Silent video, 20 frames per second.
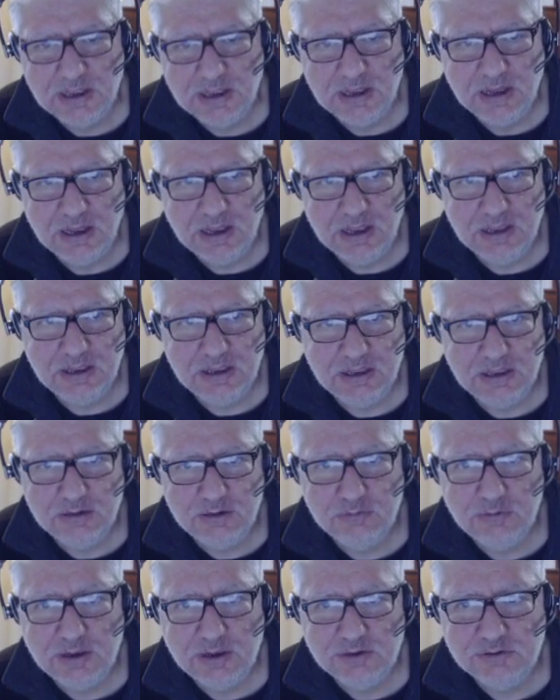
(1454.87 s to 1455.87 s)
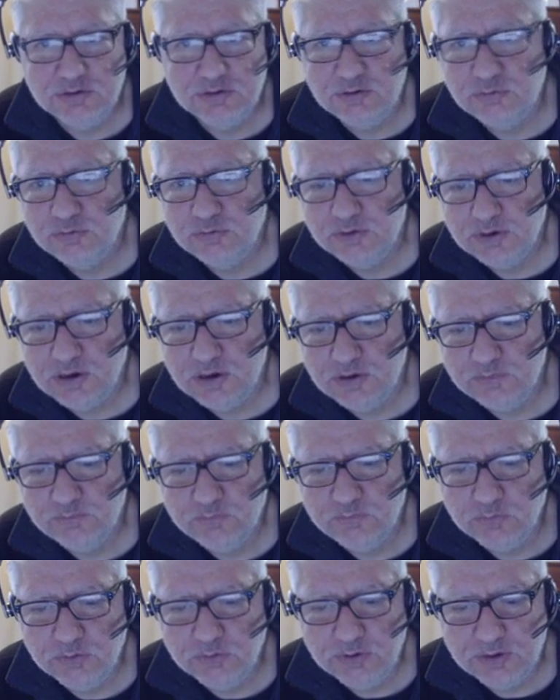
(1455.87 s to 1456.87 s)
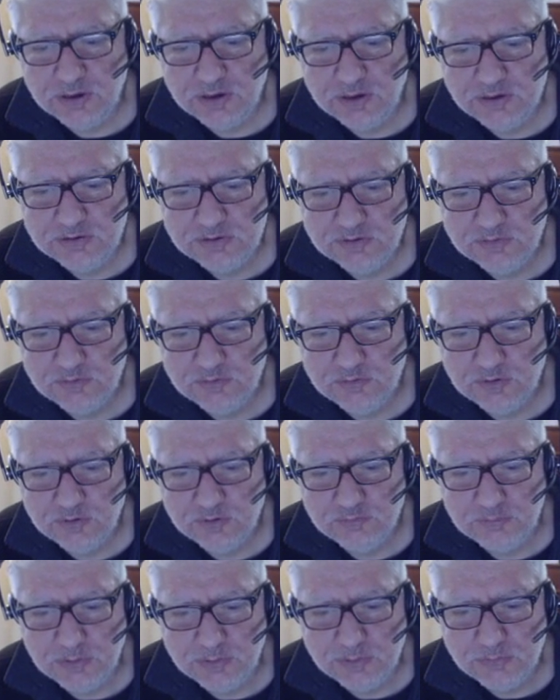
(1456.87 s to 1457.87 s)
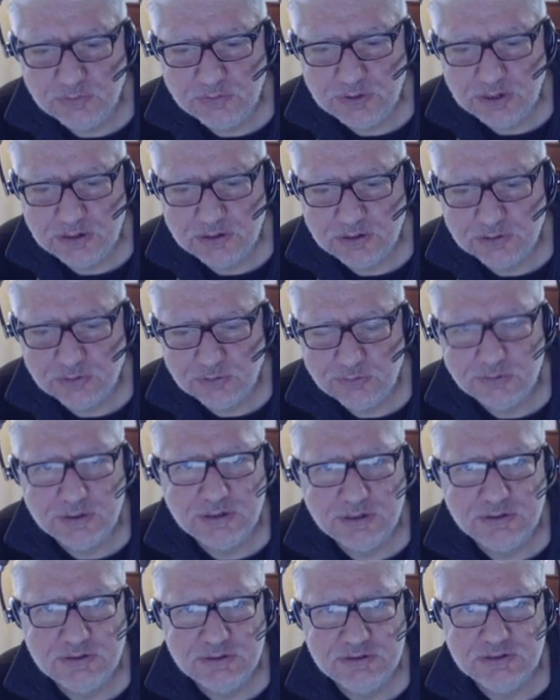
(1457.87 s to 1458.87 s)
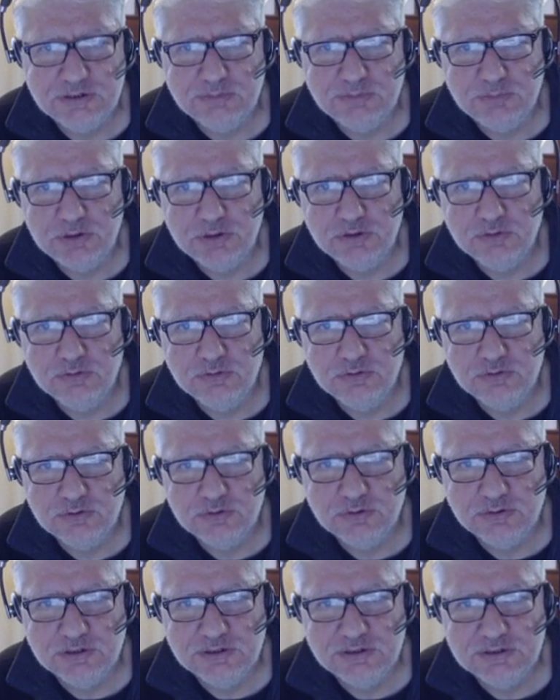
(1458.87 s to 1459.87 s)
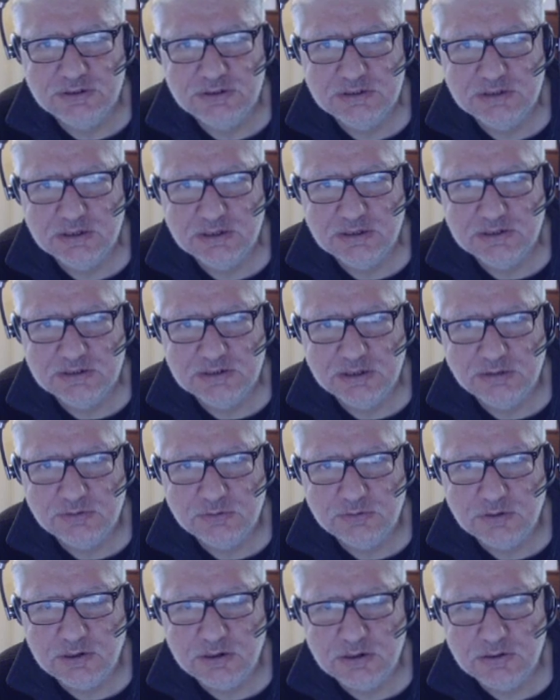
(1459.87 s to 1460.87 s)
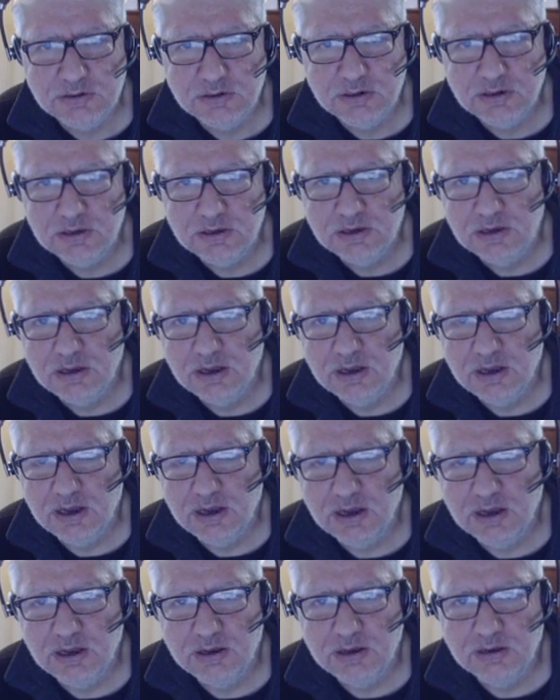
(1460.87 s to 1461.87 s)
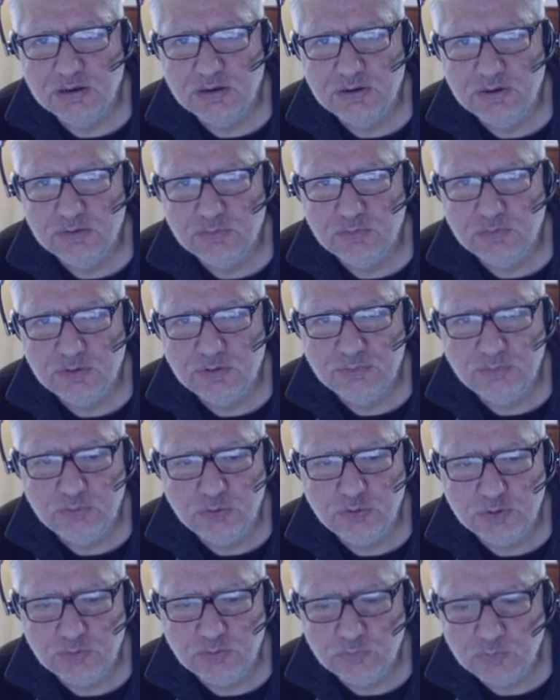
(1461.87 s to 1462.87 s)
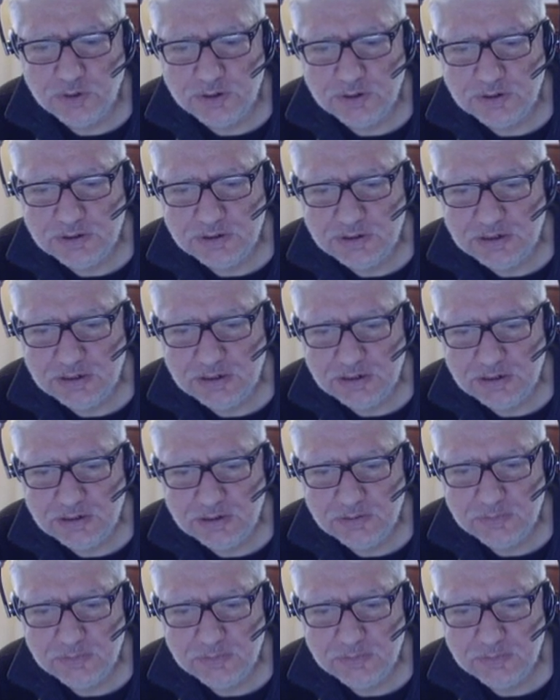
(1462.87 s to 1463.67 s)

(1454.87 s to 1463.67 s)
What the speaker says: it'll actually work on 4 gigs of memory and a low-end CPU. So this is a Celeron 1.1 gig